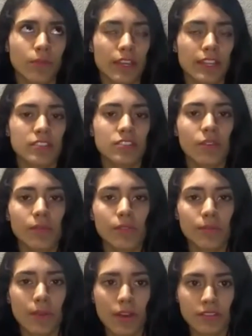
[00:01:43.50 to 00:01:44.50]
with
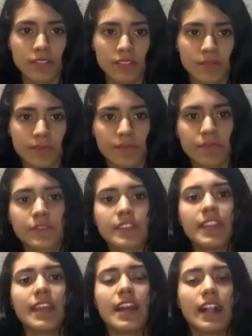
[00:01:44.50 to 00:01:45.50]
double bonds,
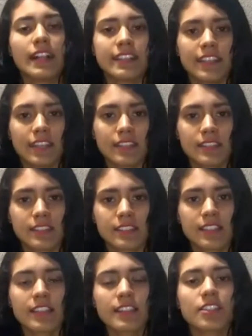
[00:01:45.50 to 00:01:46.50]
the alkenes,
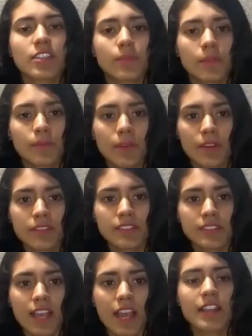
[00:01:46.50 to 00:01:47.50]
triple bonds,
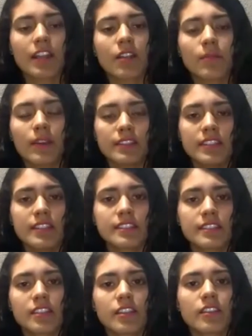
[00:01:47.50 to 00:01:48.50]
and aromatics
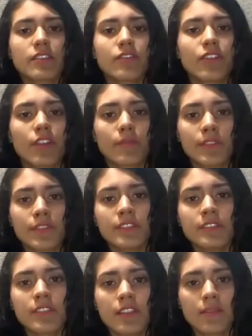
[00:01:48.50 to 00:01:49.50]

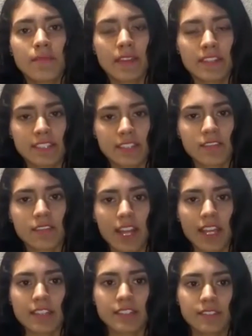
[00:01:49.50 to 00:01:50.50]
formed benzene
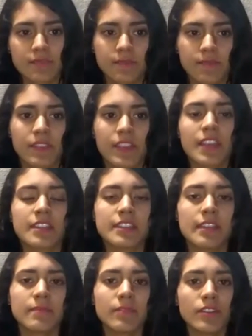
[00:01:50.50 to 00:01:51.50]
rings.
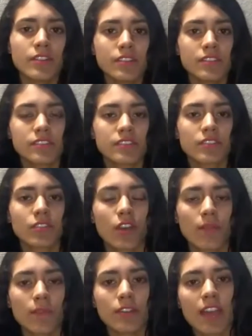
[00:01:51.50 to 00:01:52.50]
The most
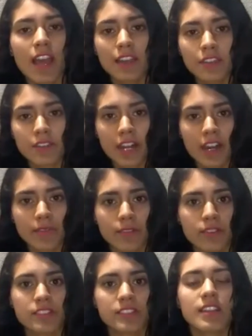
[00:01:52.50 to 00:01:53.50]
common
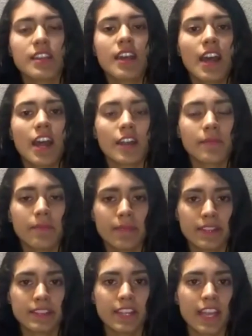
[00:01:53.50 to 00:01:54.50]
hydrocarbons are
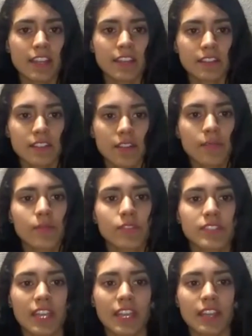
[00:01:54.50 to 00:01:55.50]
methane,
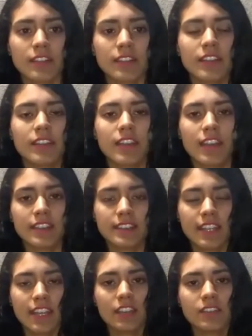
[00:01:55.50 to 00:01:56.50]
butane,
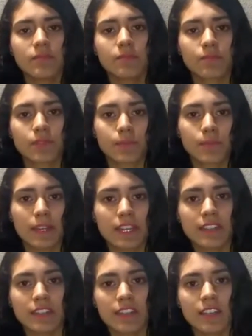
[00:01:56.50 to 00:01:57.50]
ethane,
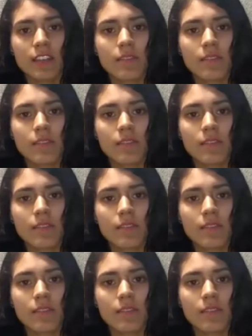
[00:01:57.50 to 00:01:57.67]
propane,